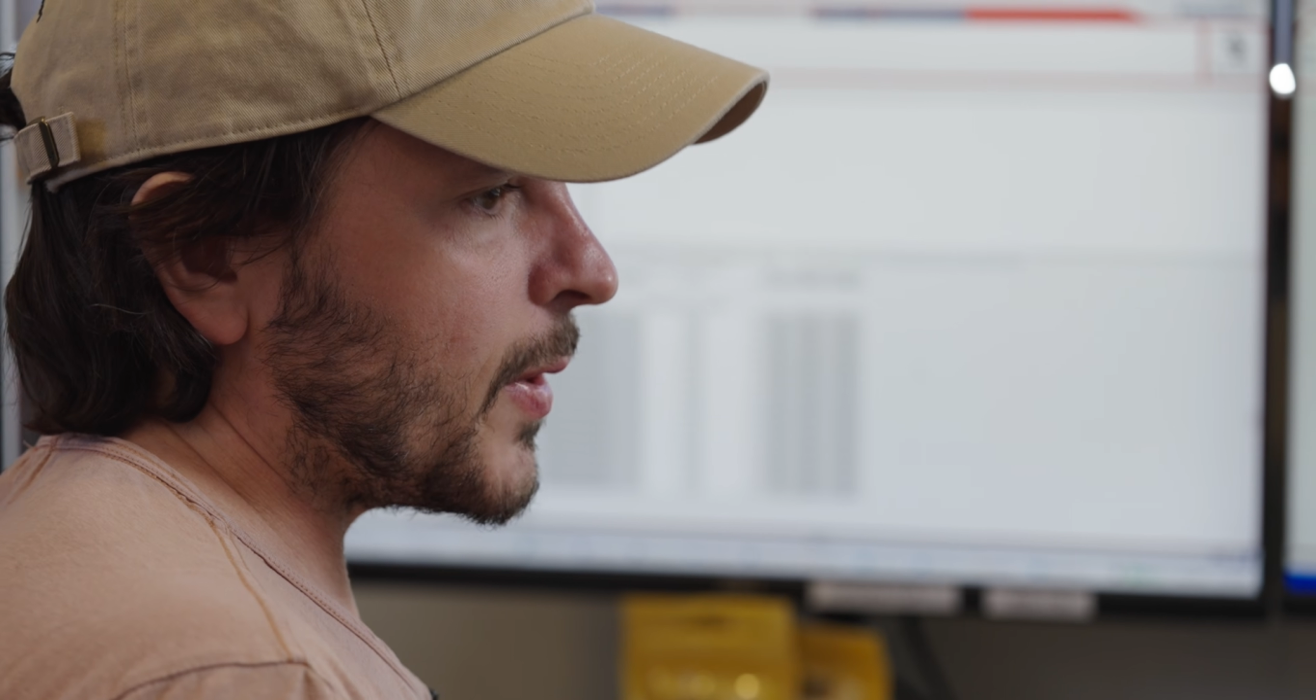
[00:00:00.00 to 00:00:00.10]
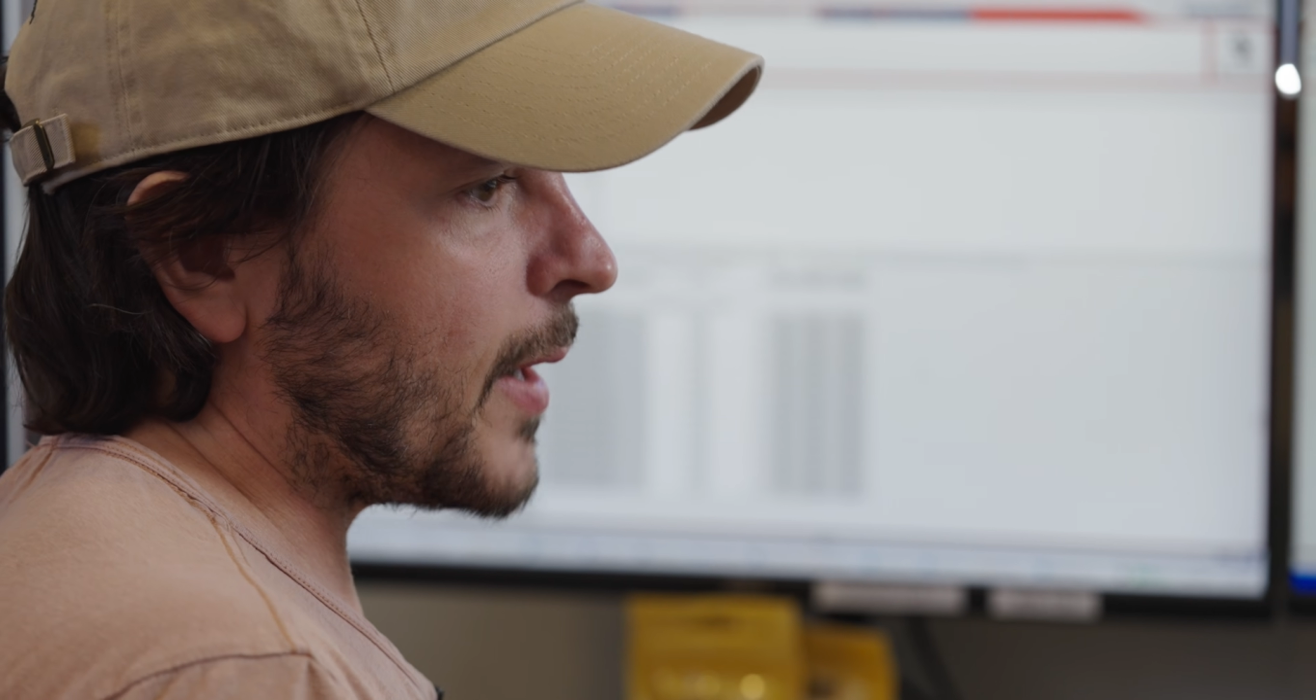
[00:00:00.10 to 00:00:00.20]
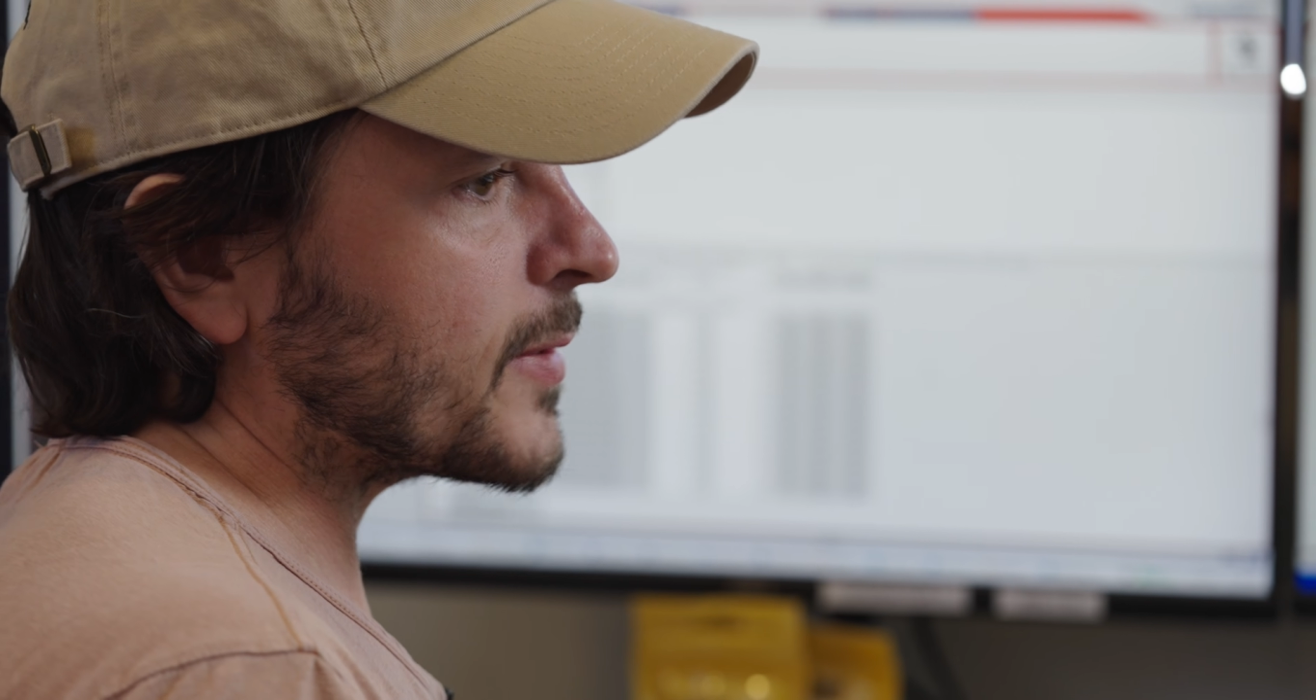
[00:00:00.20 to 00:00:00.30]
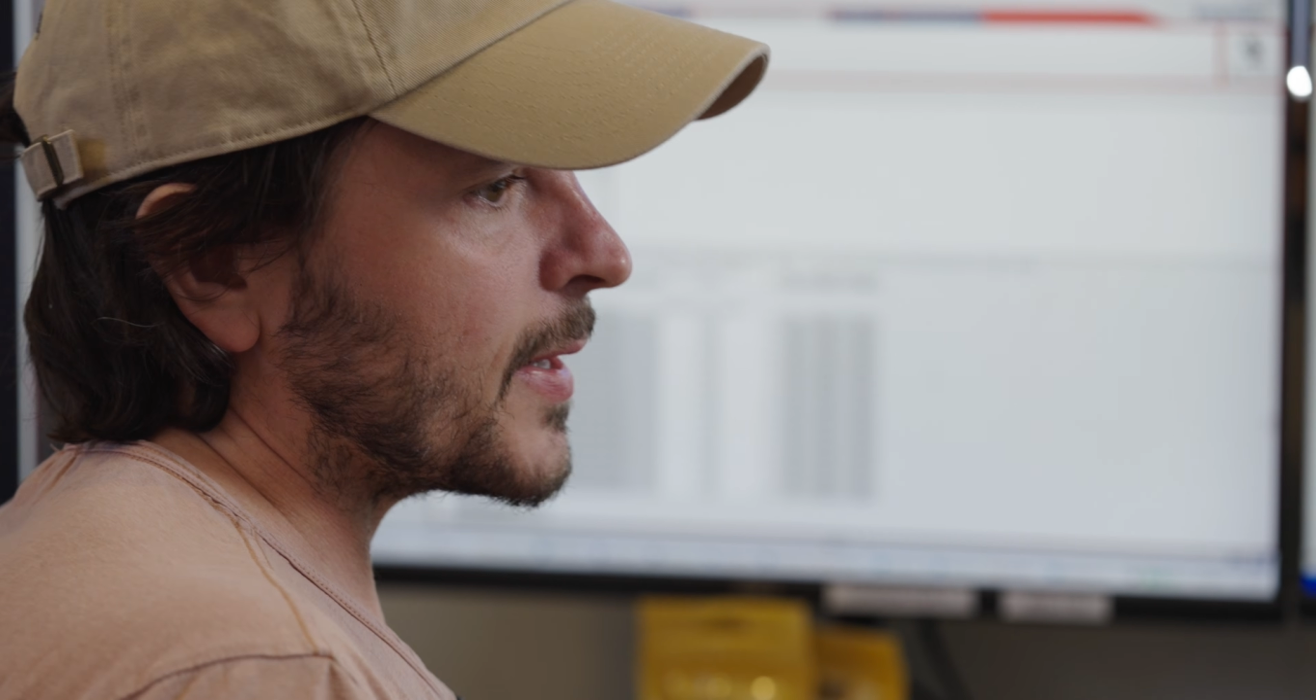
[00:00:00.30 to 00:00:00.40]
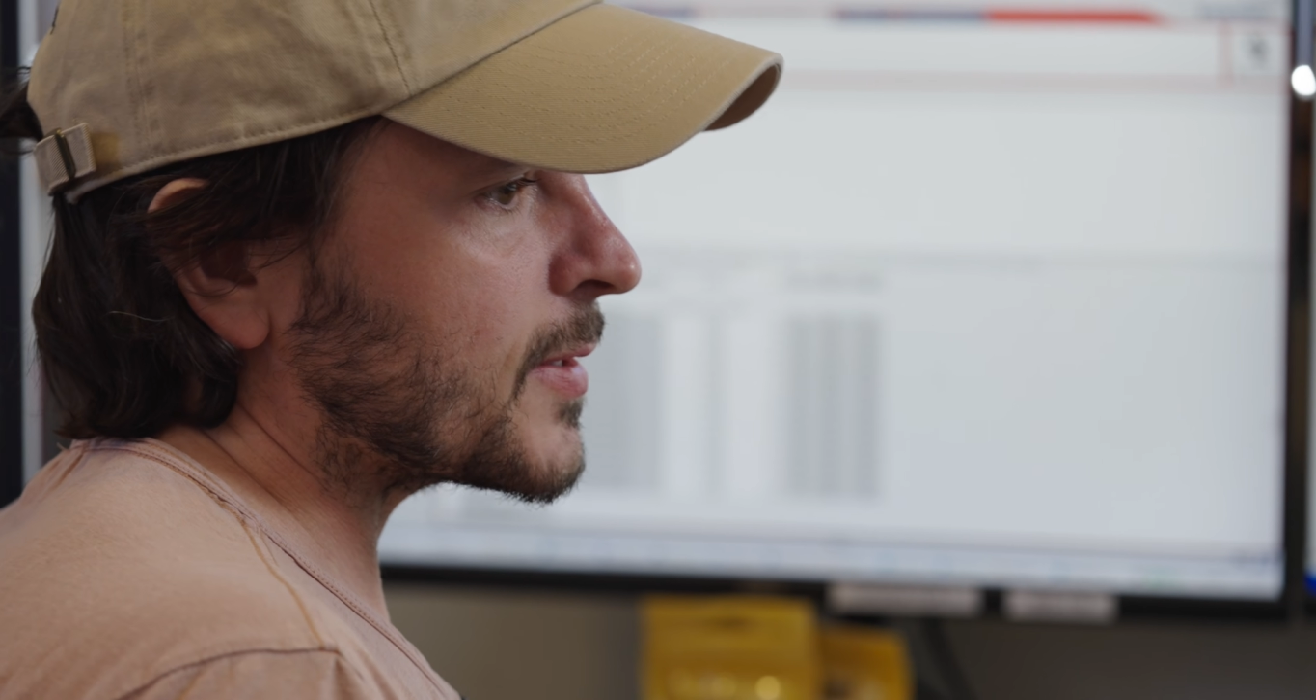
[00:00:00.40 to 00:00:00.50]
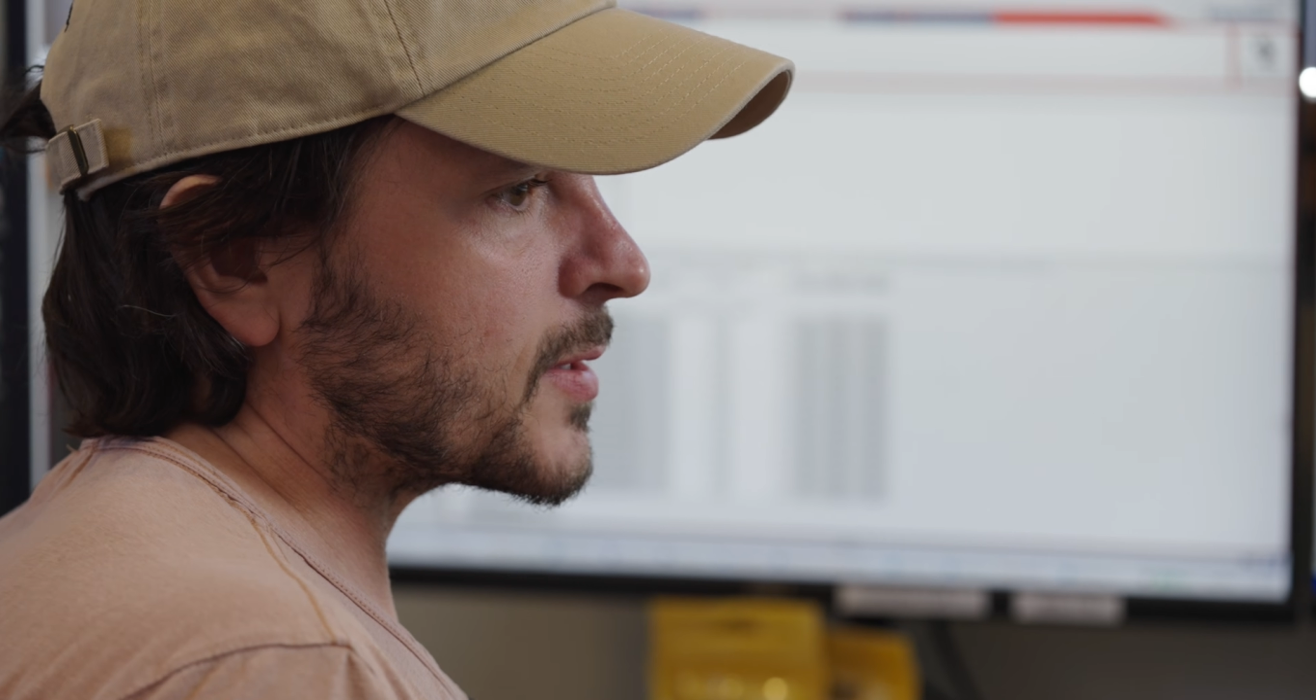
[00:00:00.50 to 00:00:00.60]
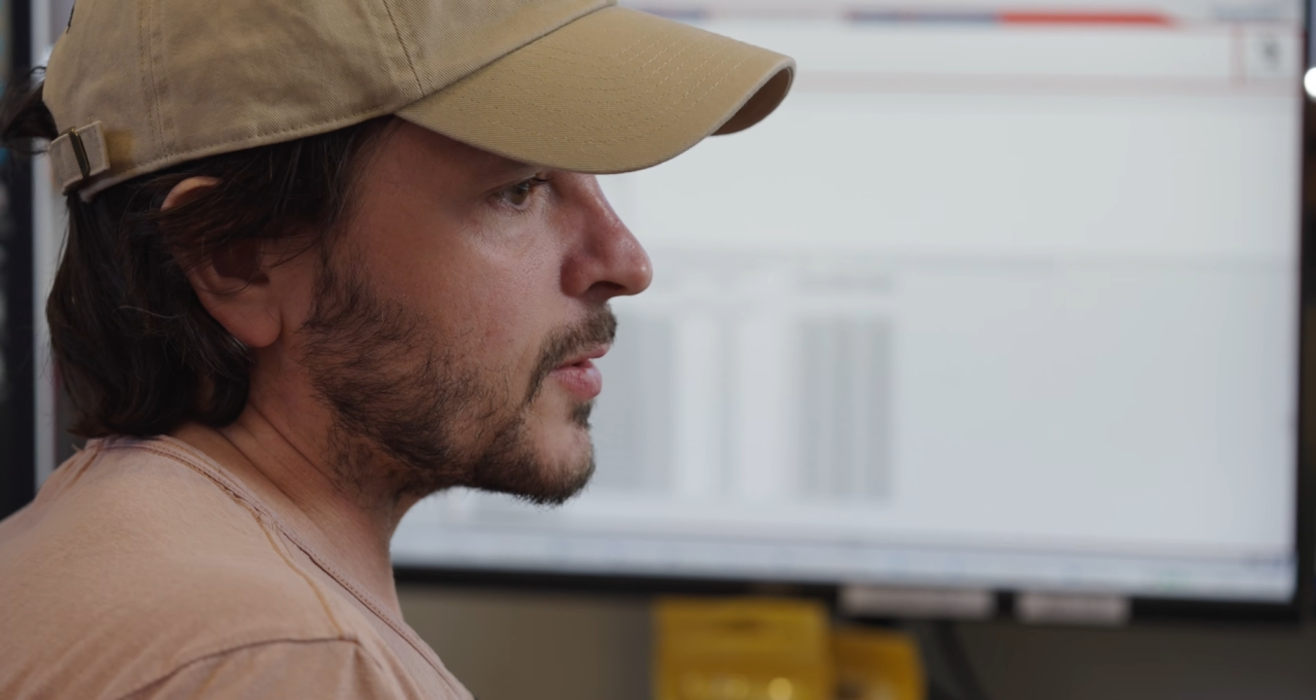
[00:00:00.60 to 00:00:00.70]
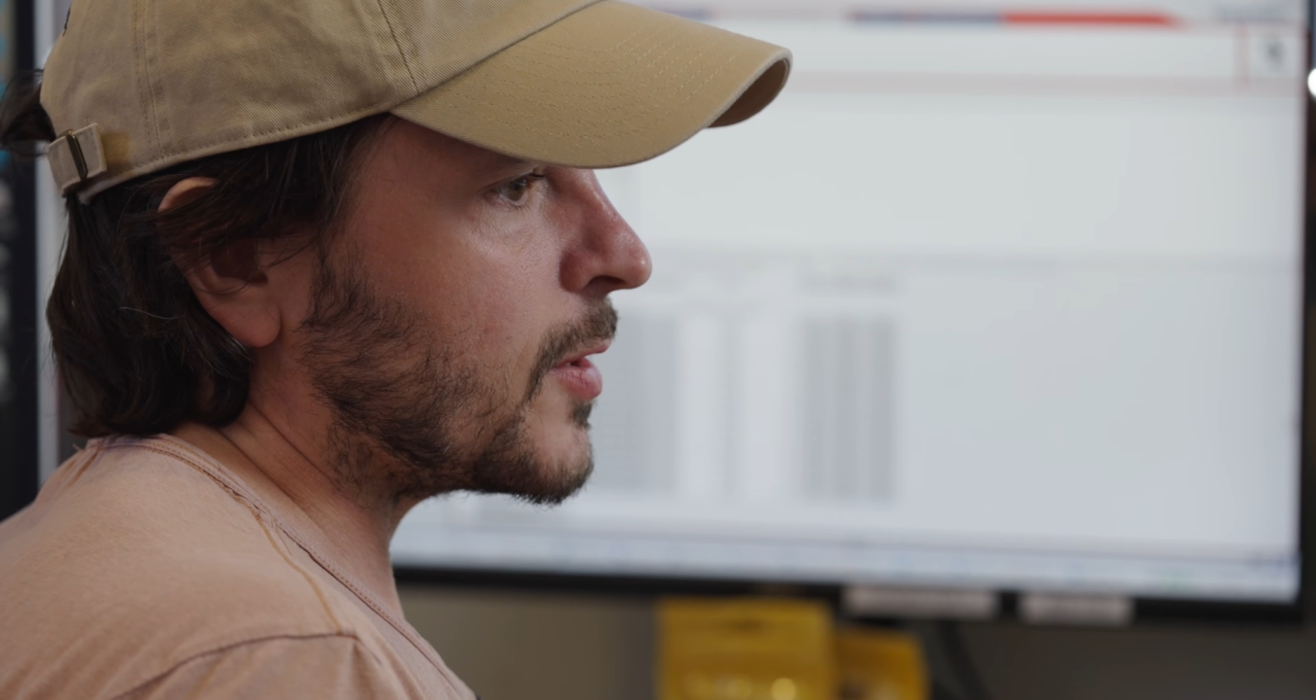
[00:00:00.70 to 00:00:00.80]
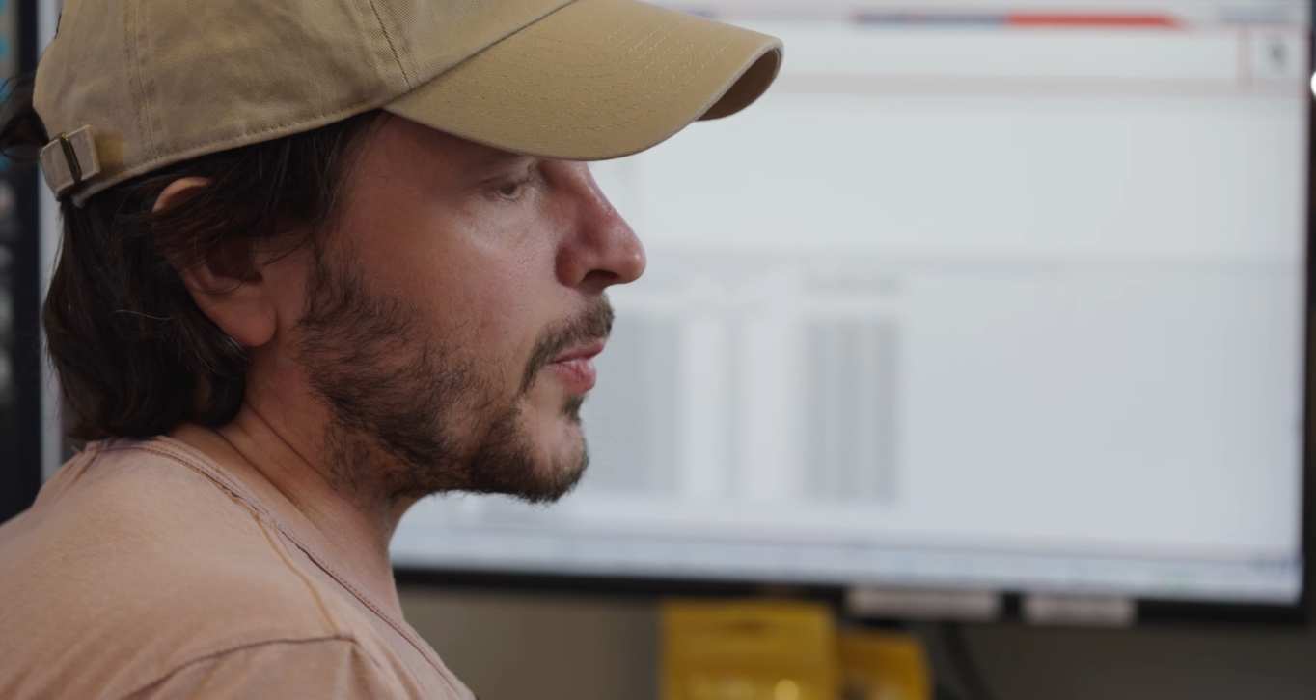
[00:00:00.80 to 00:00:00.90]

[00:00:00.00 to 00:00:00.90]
house has a certain